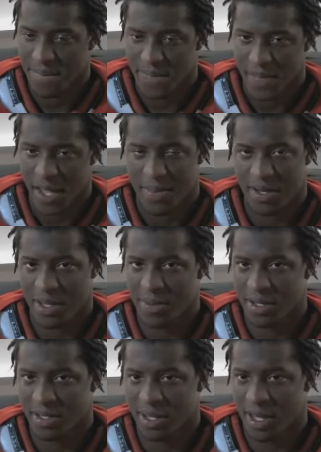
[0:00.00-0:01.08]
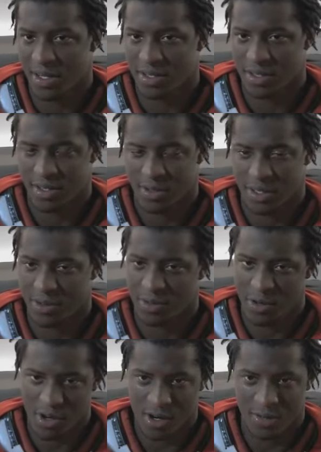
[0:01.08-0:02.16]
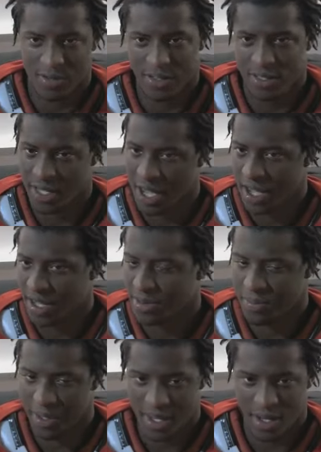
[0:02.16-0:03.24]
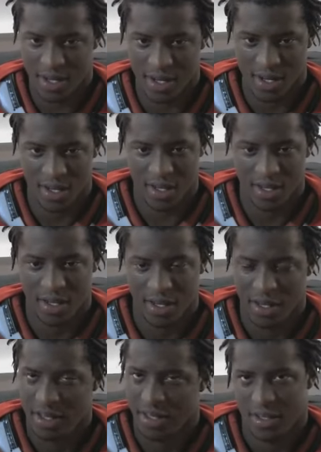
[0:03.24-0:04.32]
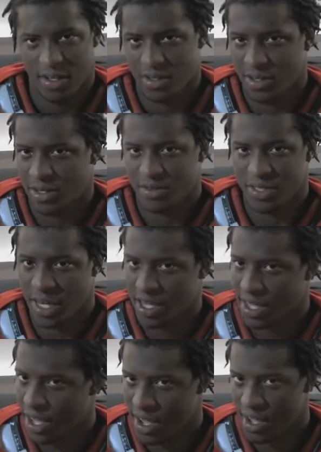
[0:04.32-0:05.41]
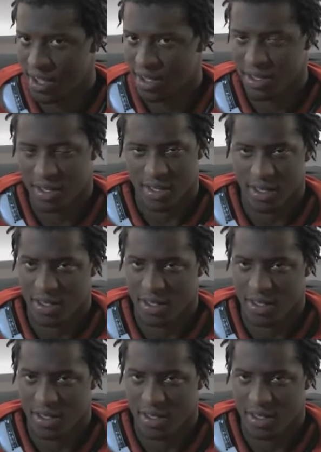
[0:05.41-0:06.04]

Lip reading: I mean, they mean a lot, you know, with Wolf and Zach and Pete and, you know, JK.